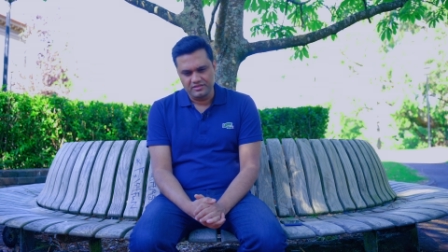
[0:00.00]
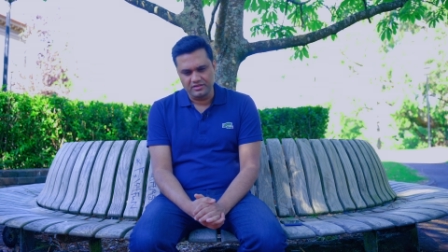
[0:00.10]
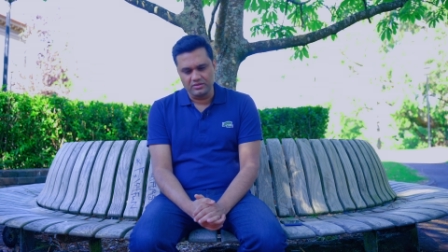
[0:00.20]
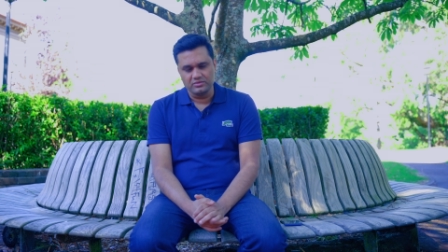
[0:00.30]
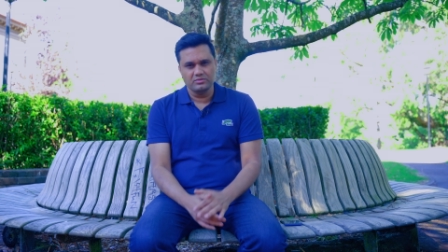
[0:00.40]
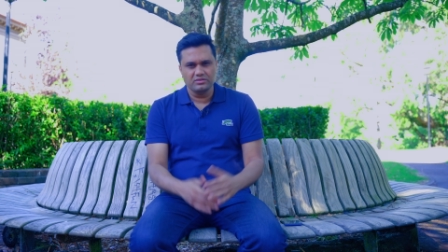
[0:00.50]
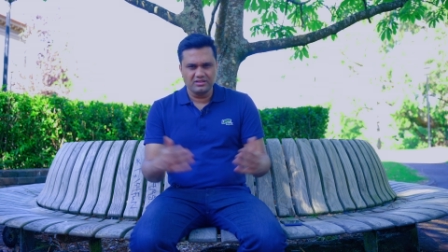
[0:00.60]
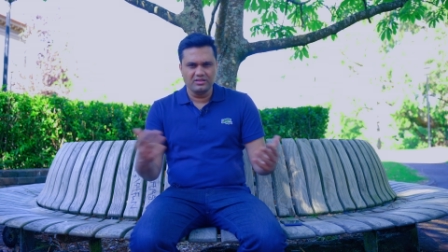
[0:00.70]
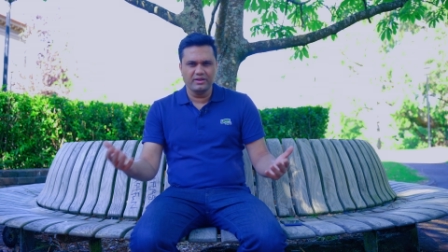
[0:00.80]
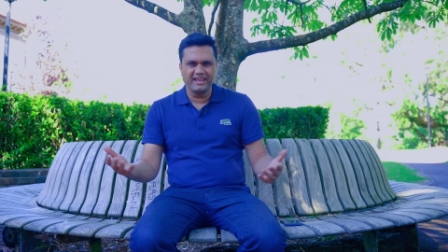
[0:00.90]

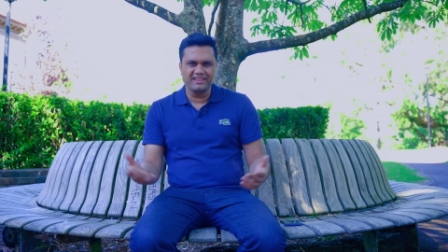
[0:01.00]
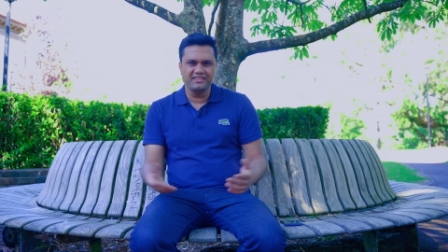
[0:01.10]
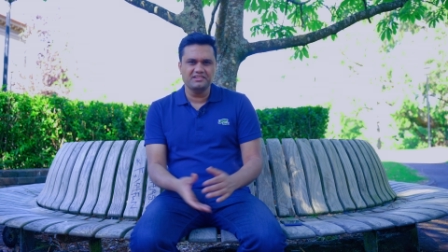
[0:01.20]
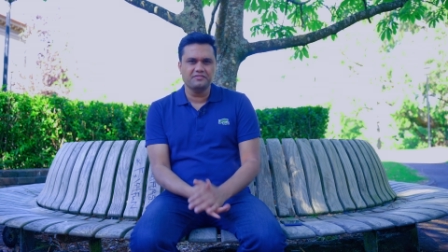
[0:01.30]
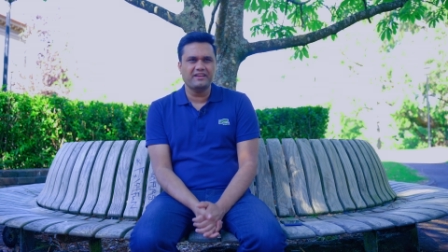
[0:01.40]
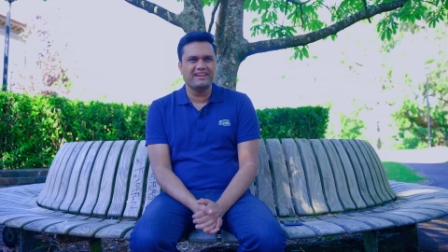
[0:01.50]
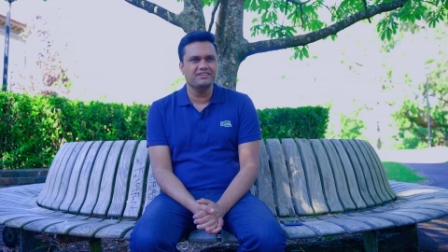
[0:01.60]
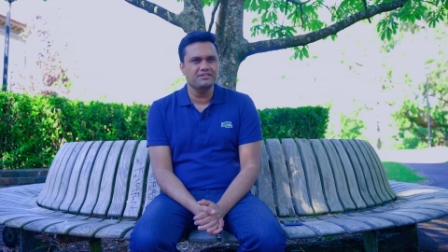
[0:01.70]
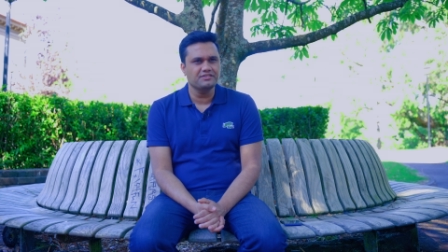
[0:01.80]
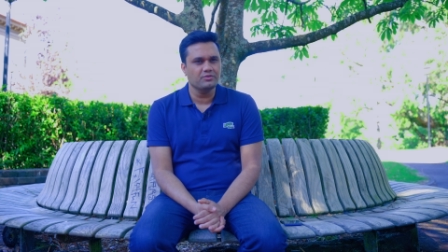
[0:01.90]
So looking at these
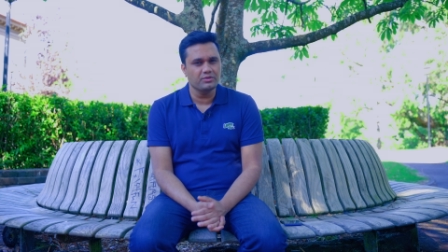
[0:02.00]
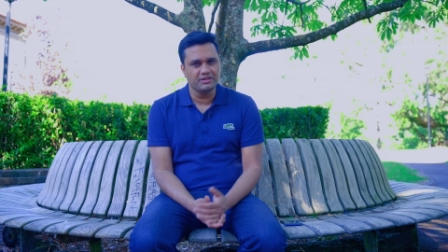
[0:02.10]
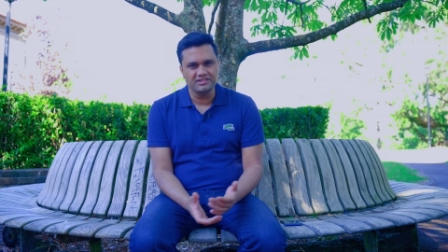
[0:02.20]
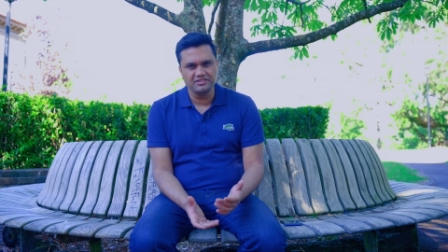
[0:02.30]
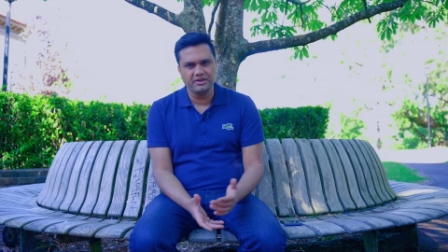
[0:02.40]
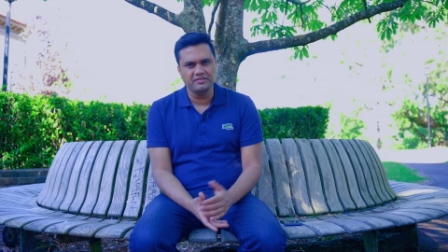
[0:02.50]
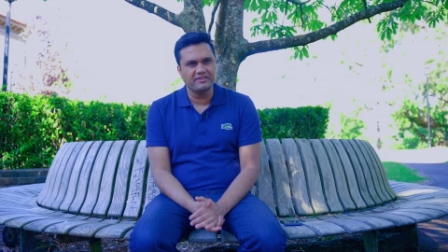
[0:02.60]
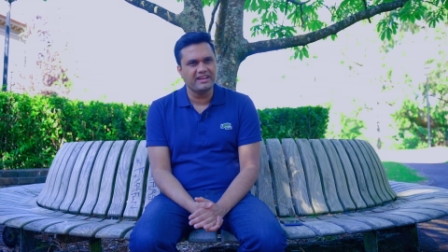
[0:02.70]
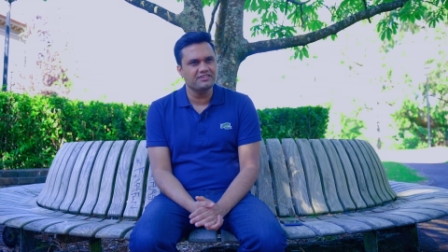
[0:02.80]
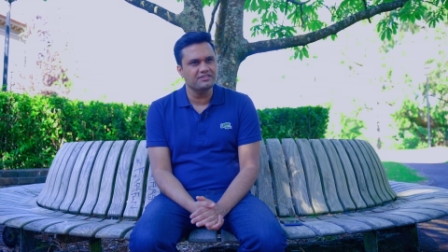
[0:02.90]
factors, all these three
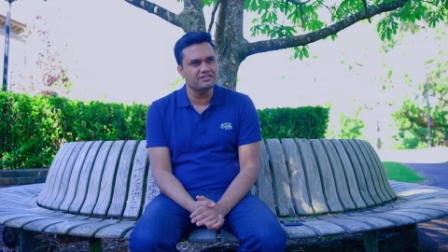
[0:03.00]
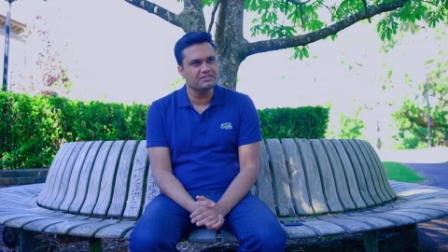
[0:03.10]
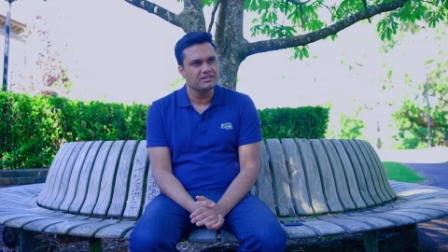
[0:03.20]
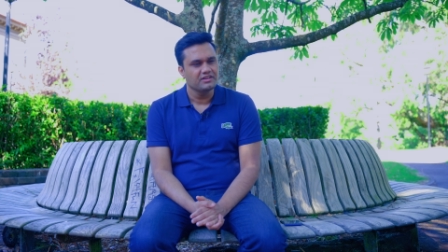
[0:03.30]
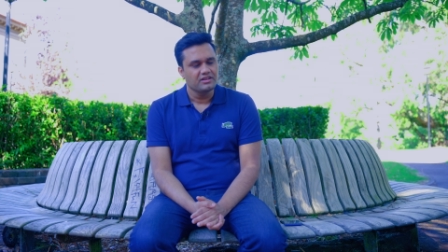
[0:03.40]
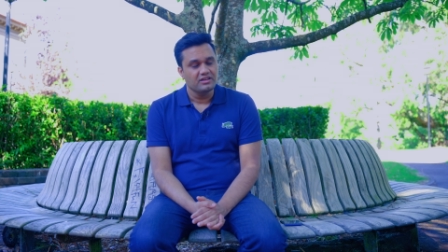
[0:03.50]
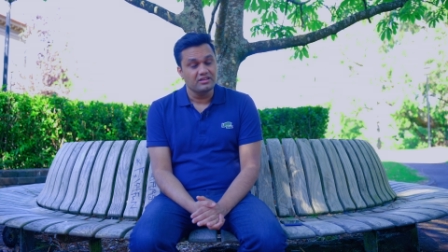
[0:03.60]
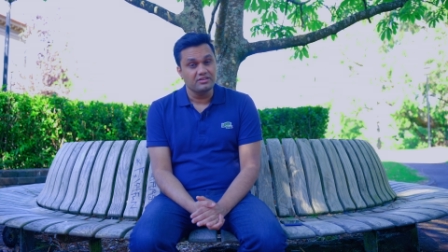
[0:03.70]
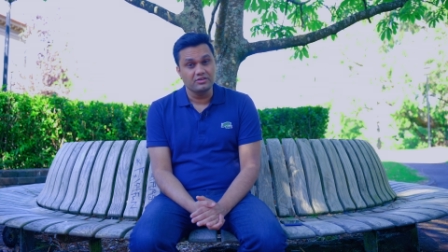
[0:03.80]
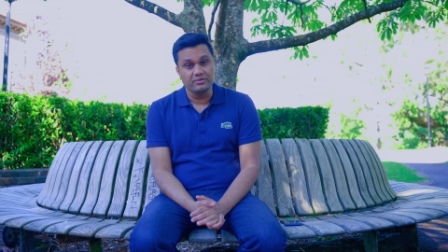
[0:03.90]
factors,
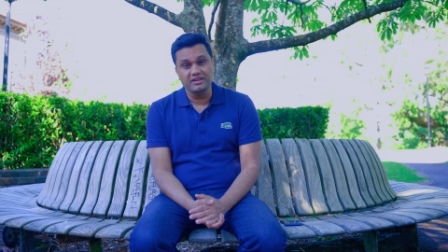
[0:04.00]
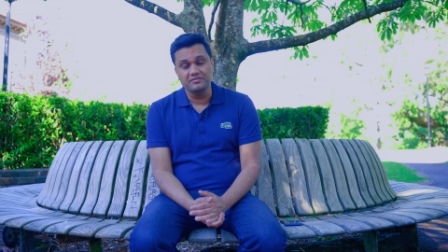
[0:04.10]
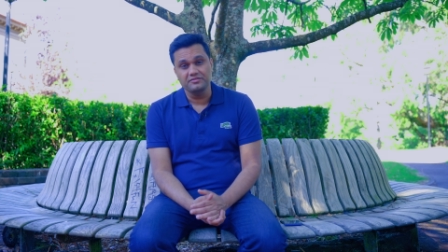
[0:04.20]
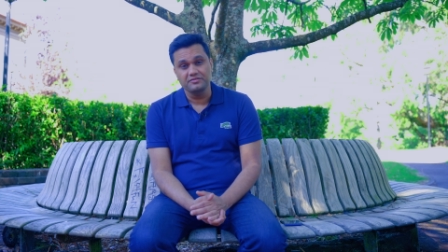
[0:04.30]
the Korean